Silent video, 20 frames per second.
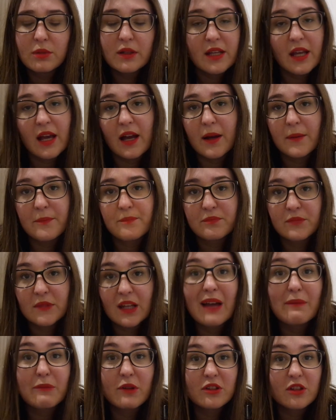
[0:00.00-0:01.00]
But yeah,
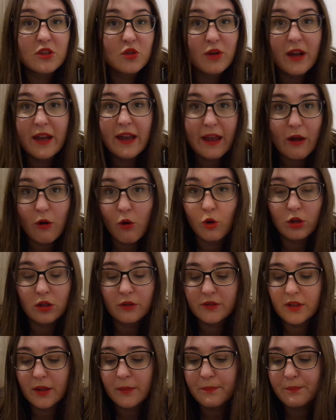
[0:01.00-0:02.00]
I'm gonna try all
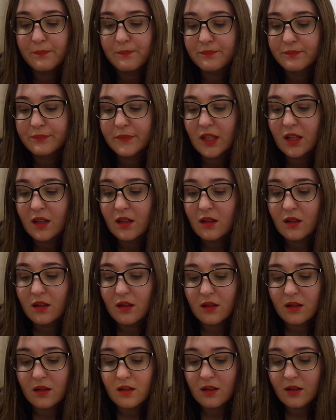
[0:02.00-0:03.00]
of them
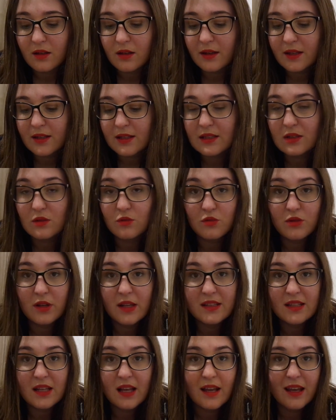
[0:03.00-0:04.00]
as soon
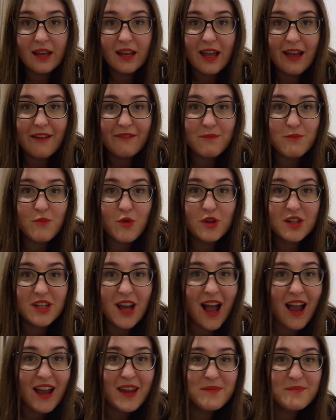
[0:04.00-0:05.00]
as I have more
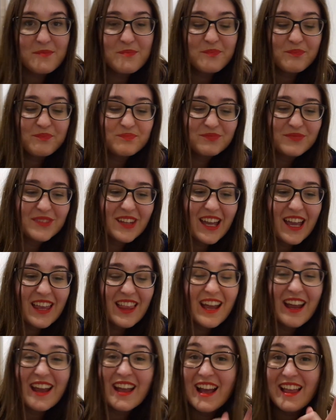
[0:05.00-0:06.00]
time
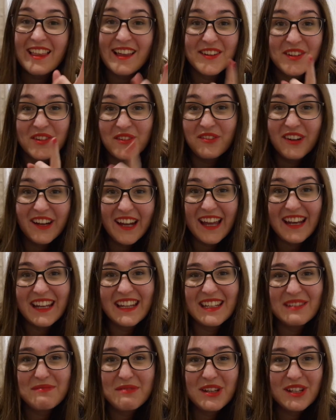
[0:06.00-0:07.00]
and I don't forget
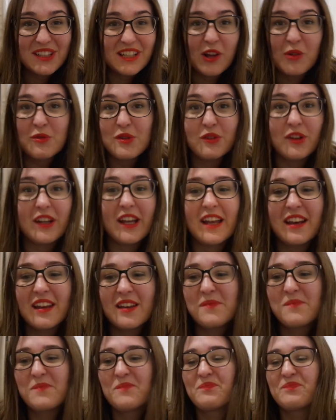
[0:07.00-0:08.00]
it, because I always forget
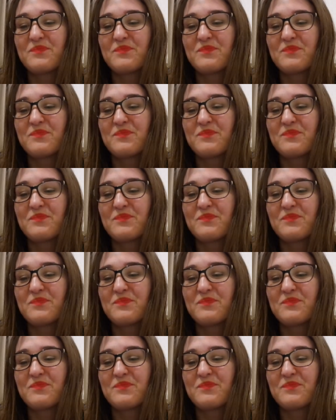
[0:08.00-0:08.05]
it.